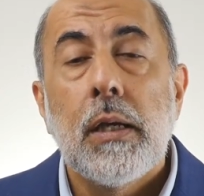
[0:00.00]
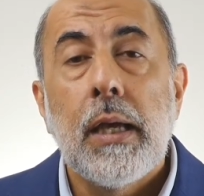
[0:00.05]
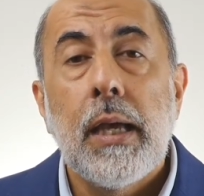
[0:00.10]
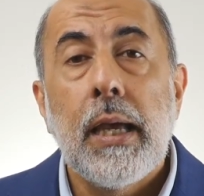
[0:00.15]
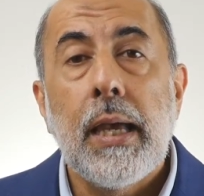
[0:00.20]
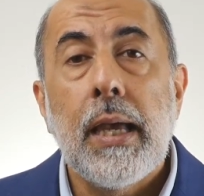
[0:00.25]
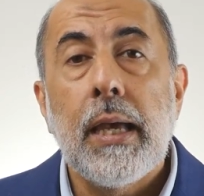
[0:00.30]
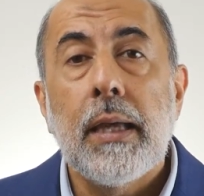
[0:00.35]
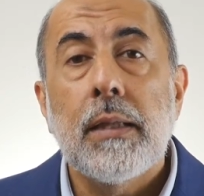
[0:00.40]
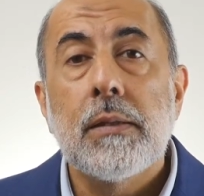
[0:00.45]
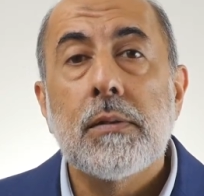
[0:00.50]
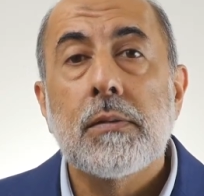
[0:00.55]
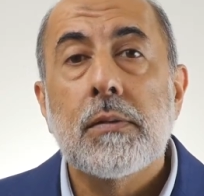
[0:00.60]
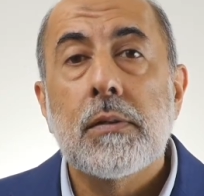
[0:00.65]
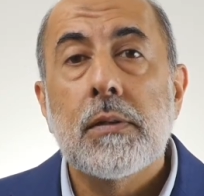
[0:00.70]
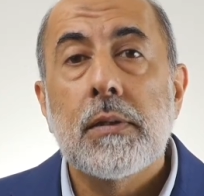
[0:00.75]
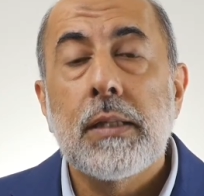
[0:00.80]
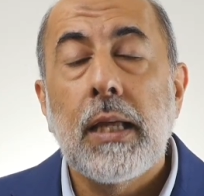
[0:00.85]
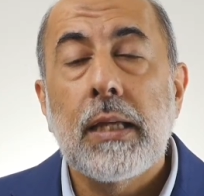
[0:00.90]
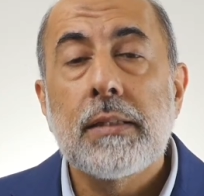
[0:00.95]
and
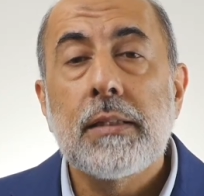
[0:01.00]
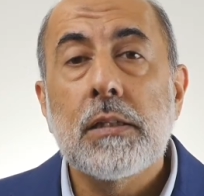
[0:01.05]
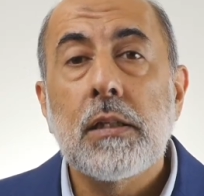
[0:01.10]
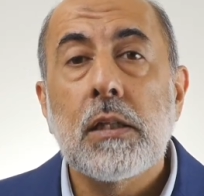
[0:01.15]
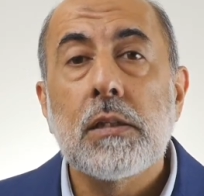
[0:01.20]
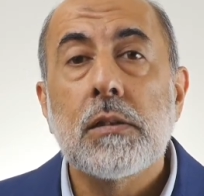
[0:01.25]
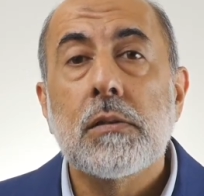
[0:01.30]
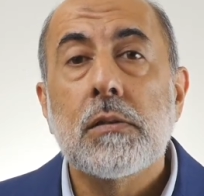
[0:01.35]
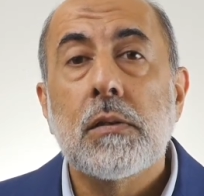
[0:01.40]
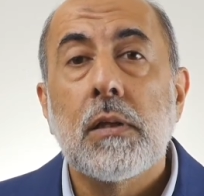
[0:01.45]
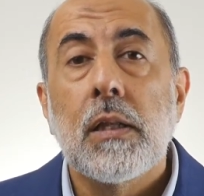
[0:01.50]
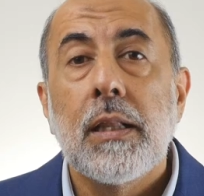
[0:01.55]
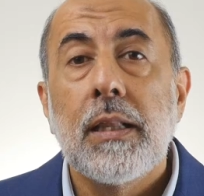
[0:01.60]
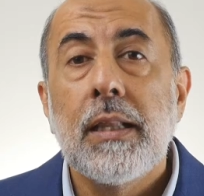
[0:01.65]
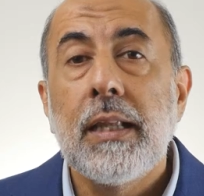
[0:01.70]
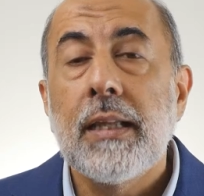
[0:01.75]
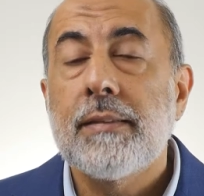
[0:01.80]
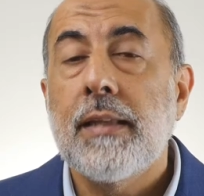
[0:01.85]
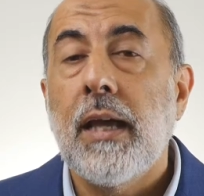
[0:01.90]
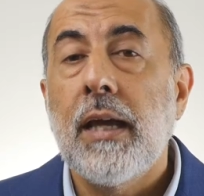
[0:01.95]
they didn't
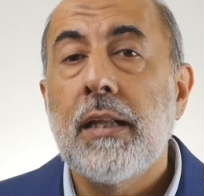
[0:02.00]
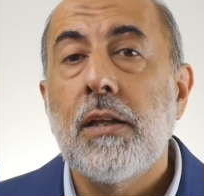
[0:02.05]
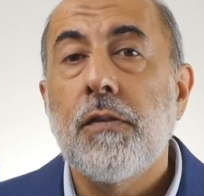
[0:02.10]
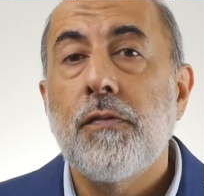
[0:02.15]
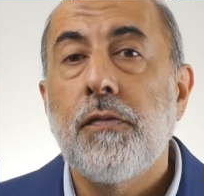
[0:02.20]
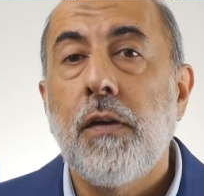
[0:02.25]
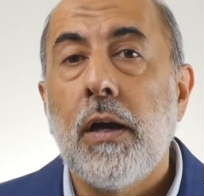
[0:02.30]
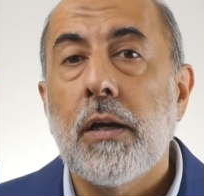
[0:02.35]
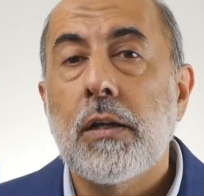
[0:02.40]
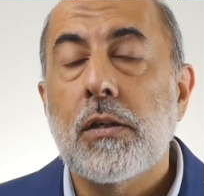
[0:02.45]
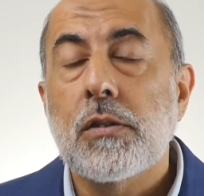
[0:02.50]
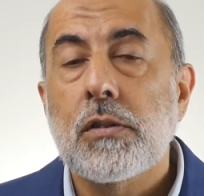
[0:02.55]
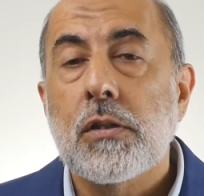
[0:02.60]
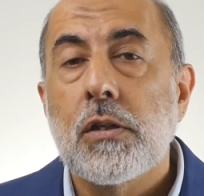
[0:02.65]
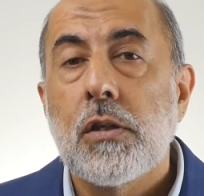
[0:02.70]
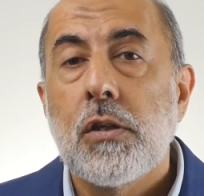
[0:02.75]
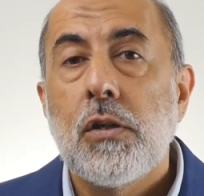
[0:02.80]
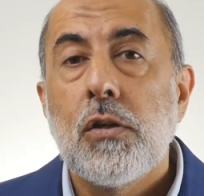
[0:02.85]
lit any fires.